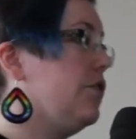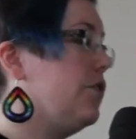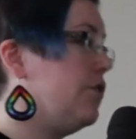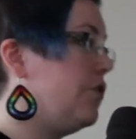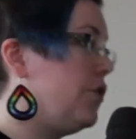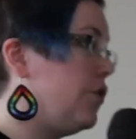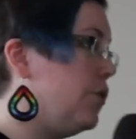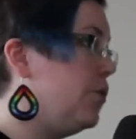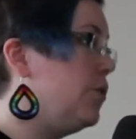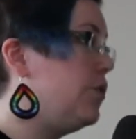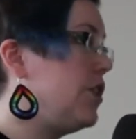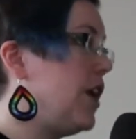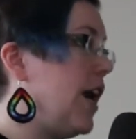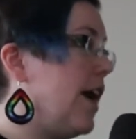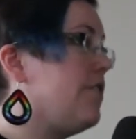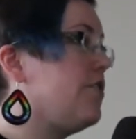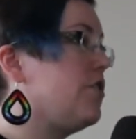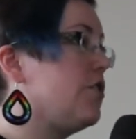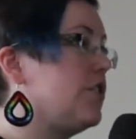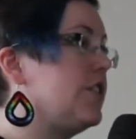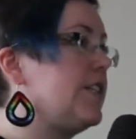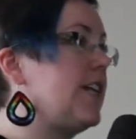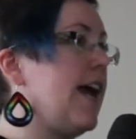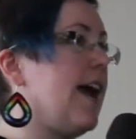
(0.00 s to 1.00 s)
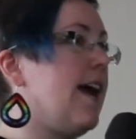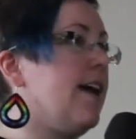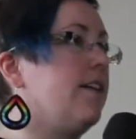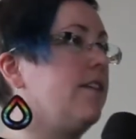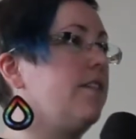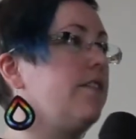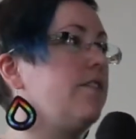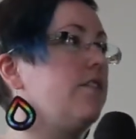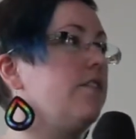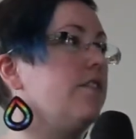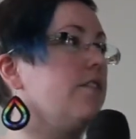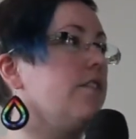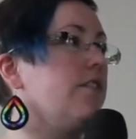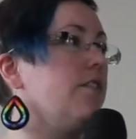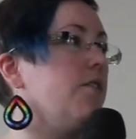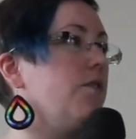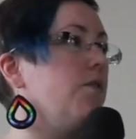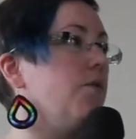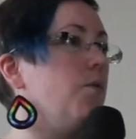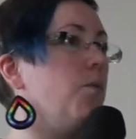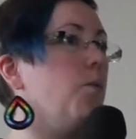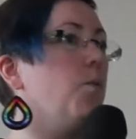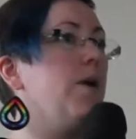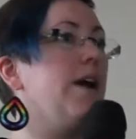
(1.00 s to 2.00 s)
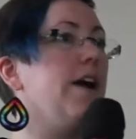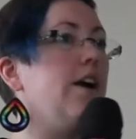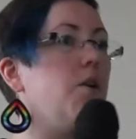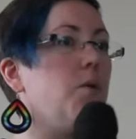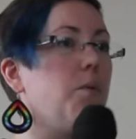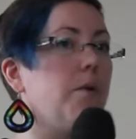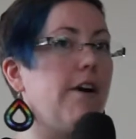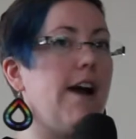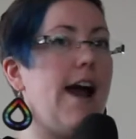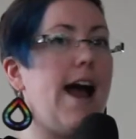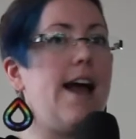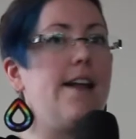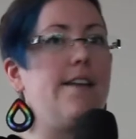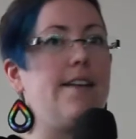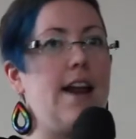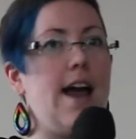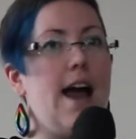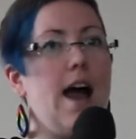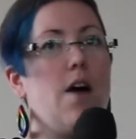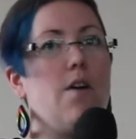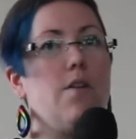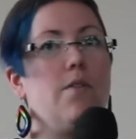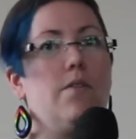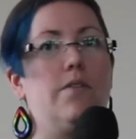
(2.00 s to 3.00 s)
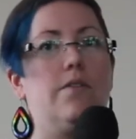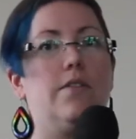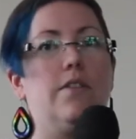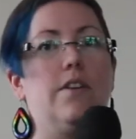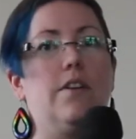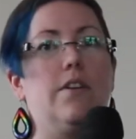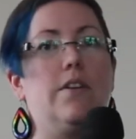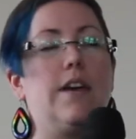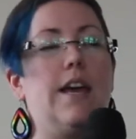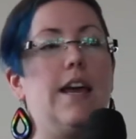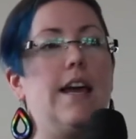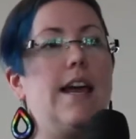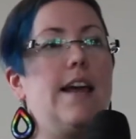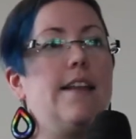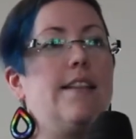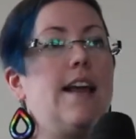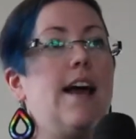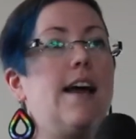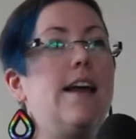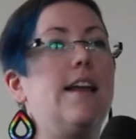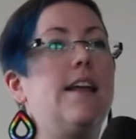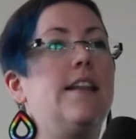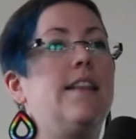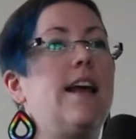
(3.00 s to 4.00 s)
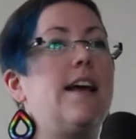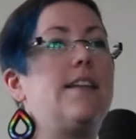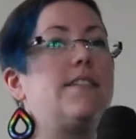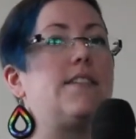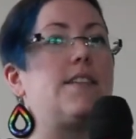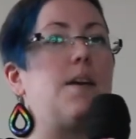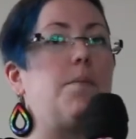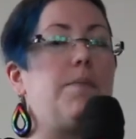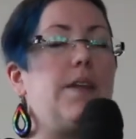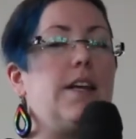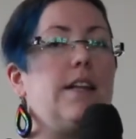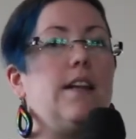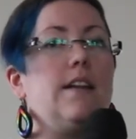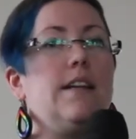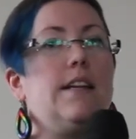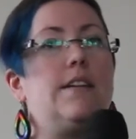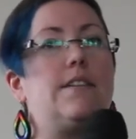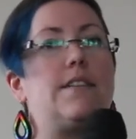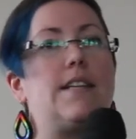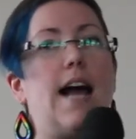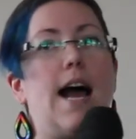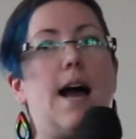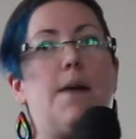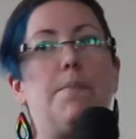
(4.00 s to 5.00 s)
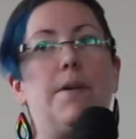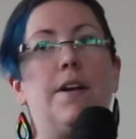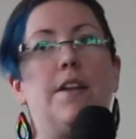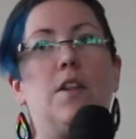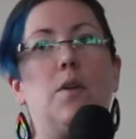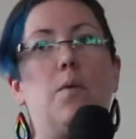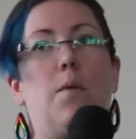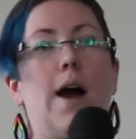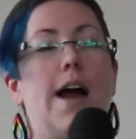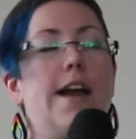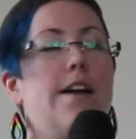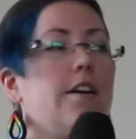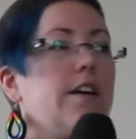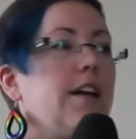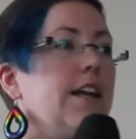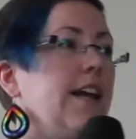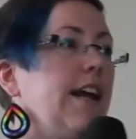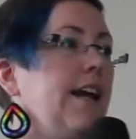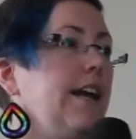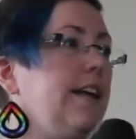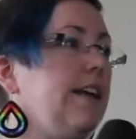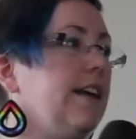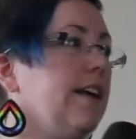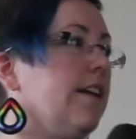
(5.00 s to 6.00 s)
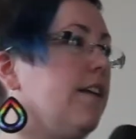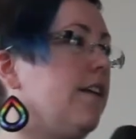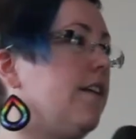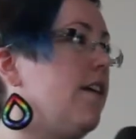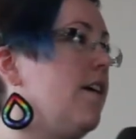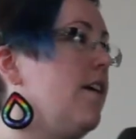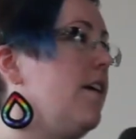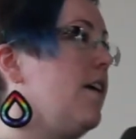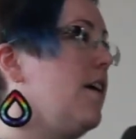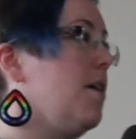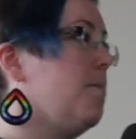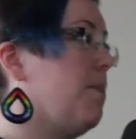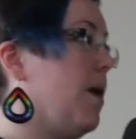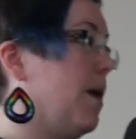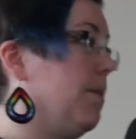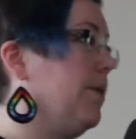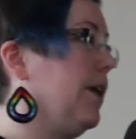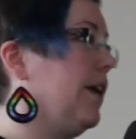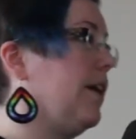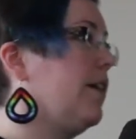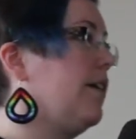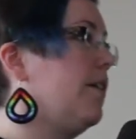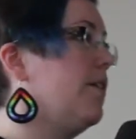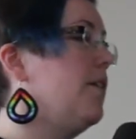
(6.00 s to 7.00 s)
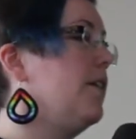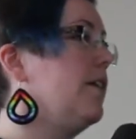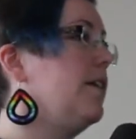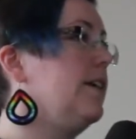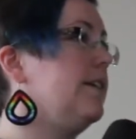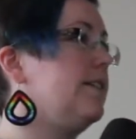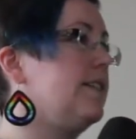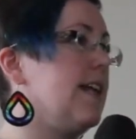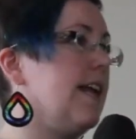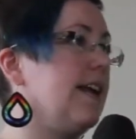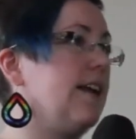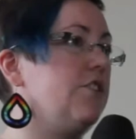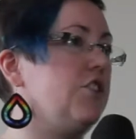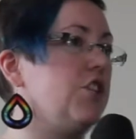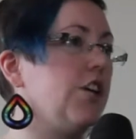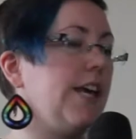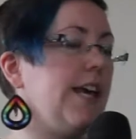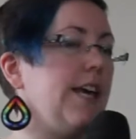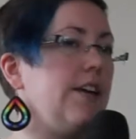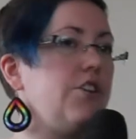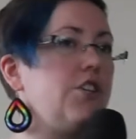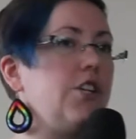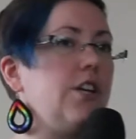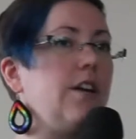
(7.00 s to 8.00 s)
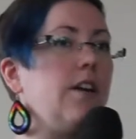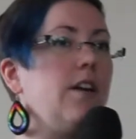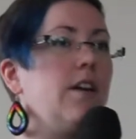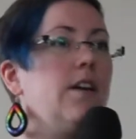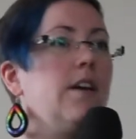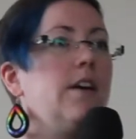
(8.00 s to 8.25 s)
you to understand where we're at now, okay? And that's something that needs to happen in the wider Canadian public, is that education.